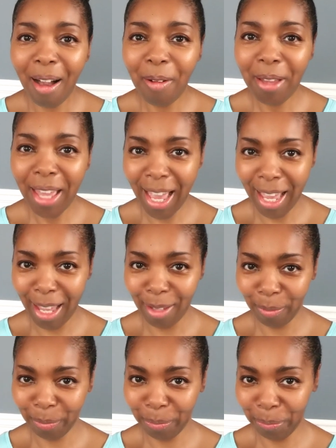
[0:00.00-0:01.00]
Okay.
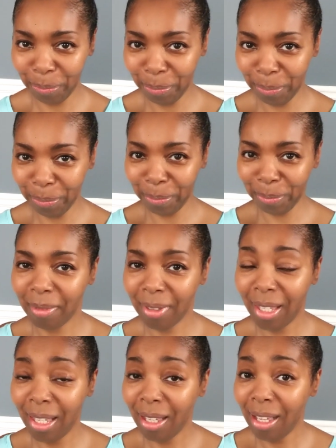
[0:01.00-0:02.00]

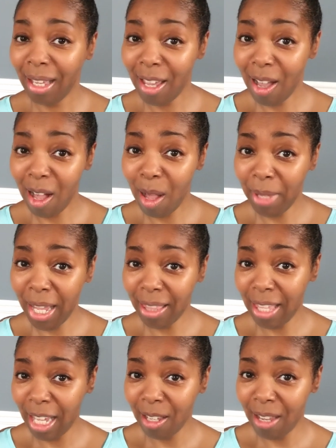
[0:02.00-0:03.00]
Yeah, I'm
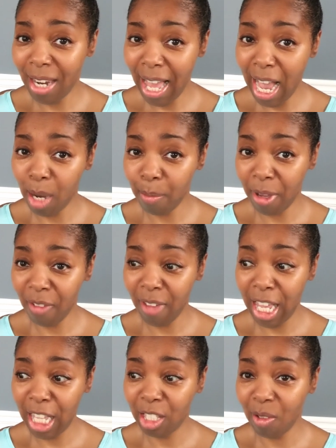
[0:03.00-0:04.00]
not that good at hiding my
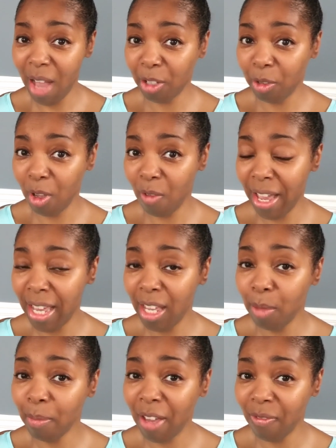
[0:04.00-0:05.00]
face, so I don't know if I
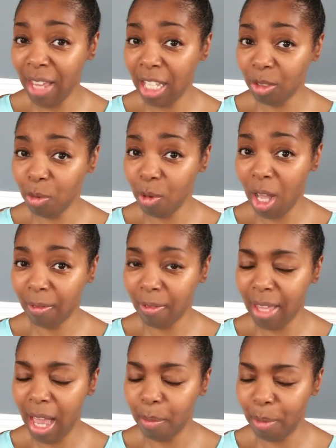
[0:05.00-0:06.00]
hid my face through all of
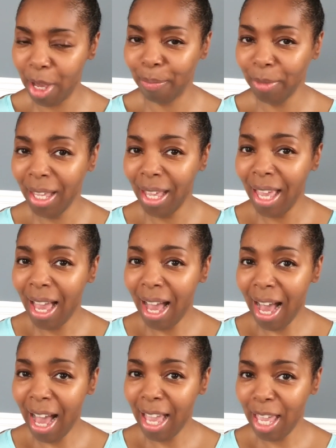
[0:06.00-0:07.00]
that, but
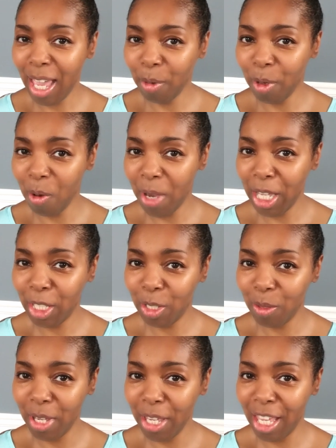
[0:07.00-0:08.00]
I am going
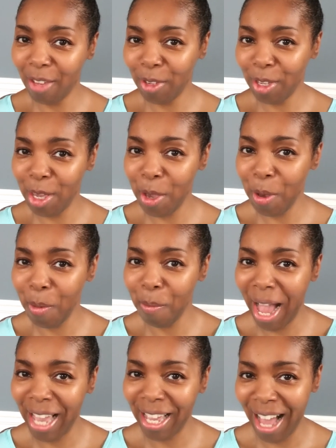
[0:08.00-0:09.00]
to give you
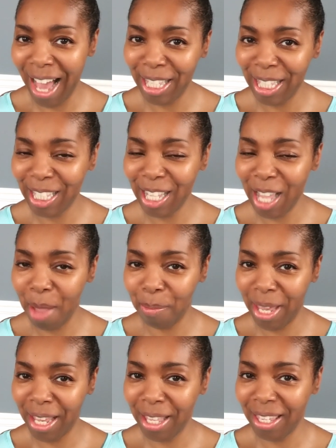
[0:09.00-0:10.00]
my honest
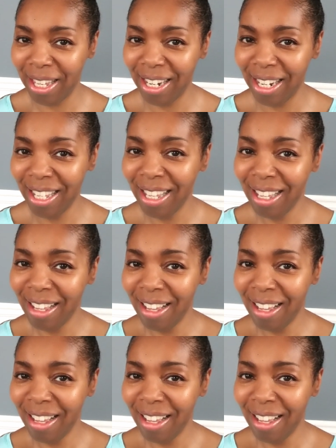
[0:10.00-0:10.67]
opinion